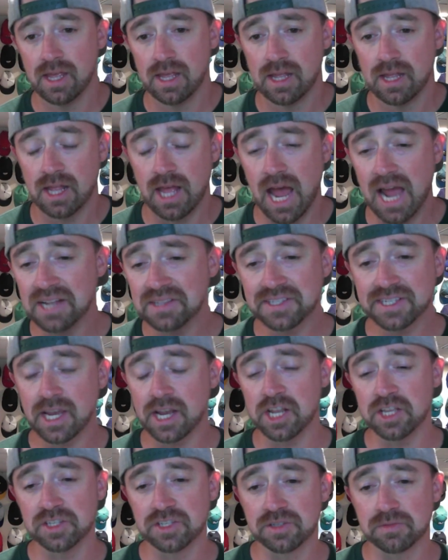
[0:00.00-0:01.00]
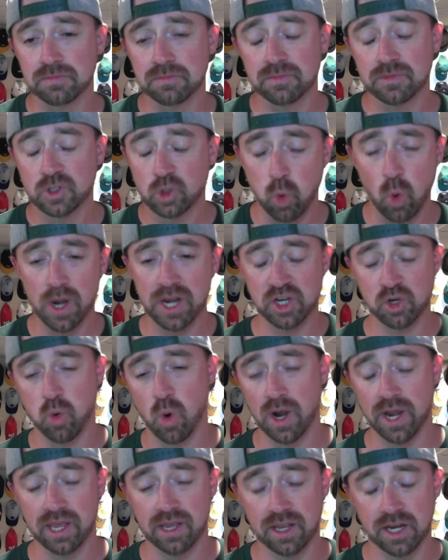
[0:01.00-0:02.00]
Hindsight is
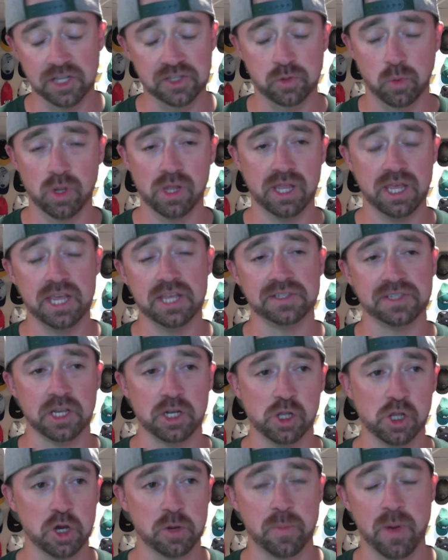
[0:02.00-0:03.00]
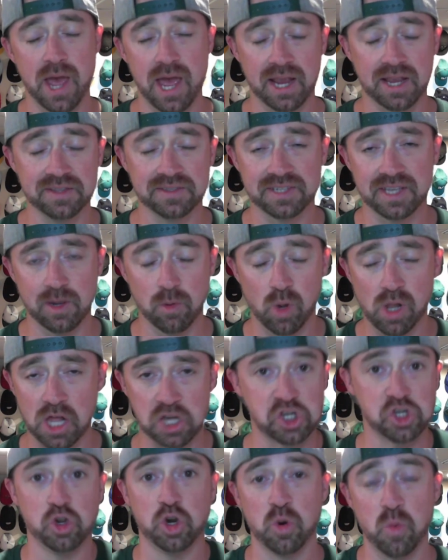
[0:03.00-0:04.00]
2020, and it's really easy to look back and say, well, I
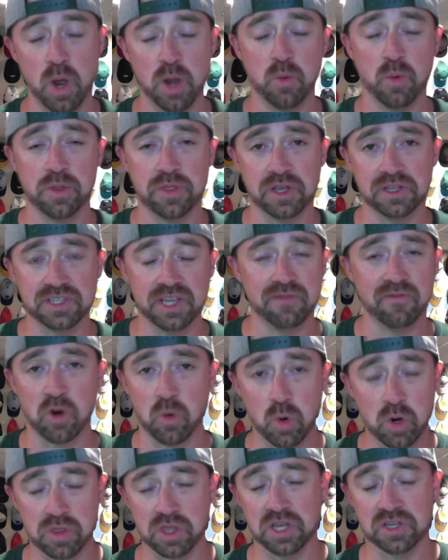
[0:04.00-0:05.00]
should have went with Xavier Worthy.